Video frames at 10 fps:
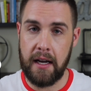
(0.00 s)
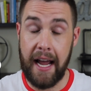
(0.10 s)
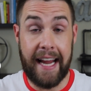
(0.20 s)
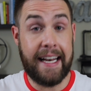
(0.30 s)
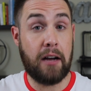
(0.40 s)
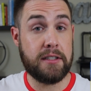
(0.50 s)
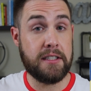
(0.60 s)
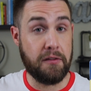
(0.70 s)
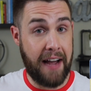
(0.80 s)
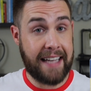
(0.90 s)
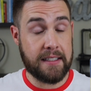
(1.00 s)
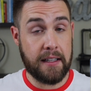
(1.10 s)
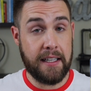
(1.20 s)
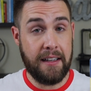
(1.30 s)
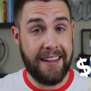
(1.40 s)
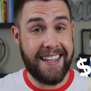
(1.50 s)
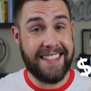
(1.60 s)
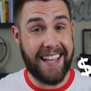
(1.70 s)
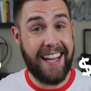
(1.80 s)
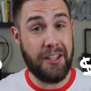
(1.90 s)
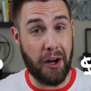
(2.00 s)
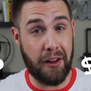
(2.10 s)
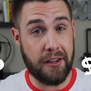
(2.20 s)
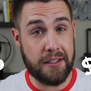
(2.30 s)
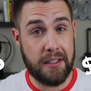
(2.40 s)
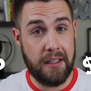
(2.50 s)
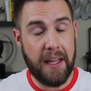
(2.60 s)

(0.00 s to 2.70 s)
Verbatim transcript: 8 ounces of Vaseline is $8.